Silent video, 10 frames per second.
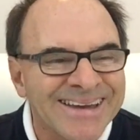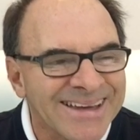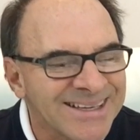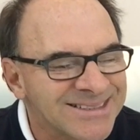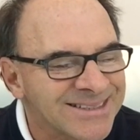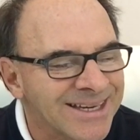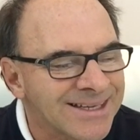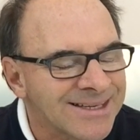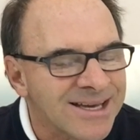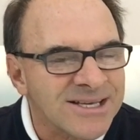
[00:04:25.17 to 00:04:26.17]
it's
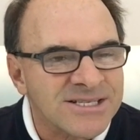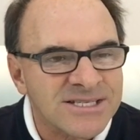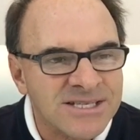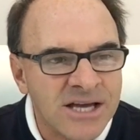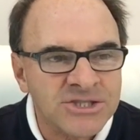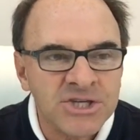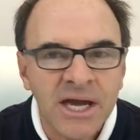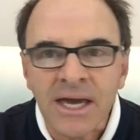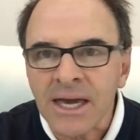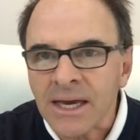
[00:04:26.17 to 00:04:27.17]
in such
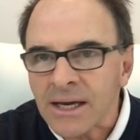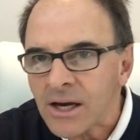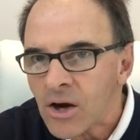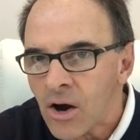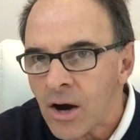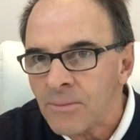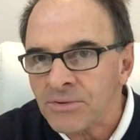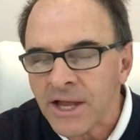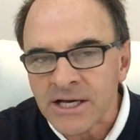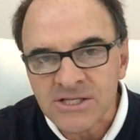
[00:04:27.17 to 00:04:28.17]
a
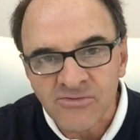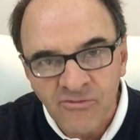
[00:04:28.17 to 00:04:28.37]
complex